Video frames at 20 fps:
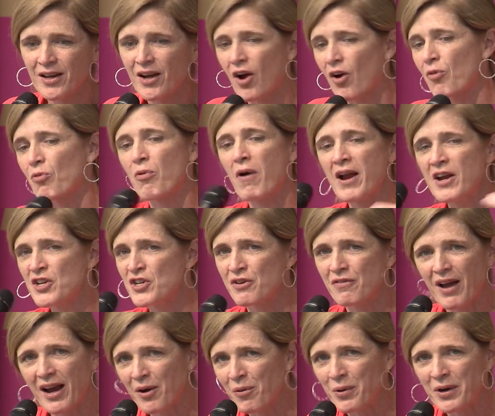a range of
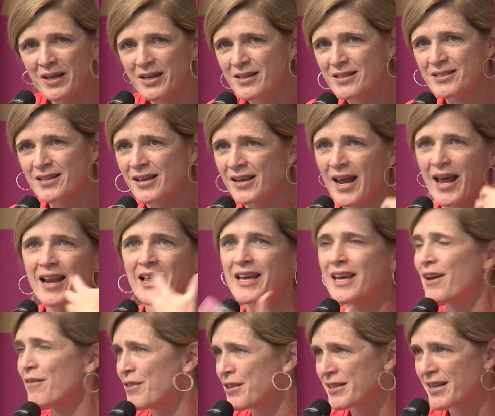equities in any
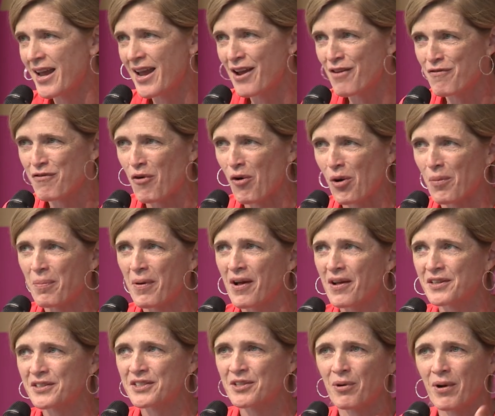given day of foreign
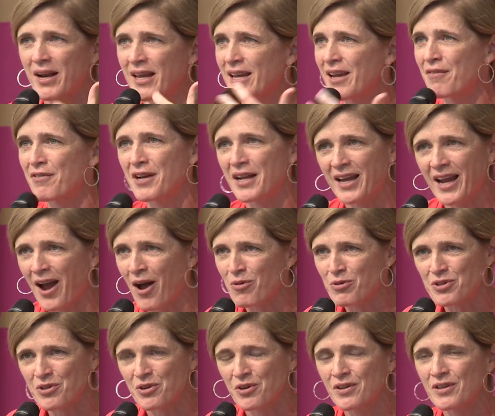policy or any given
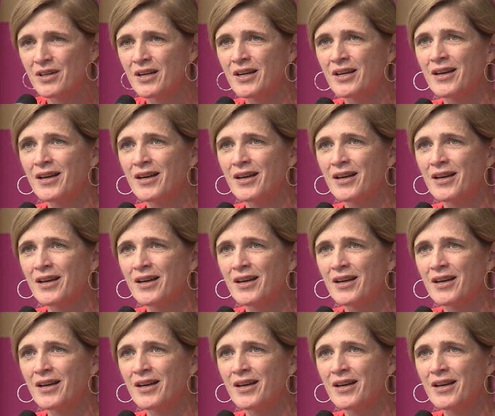encounter.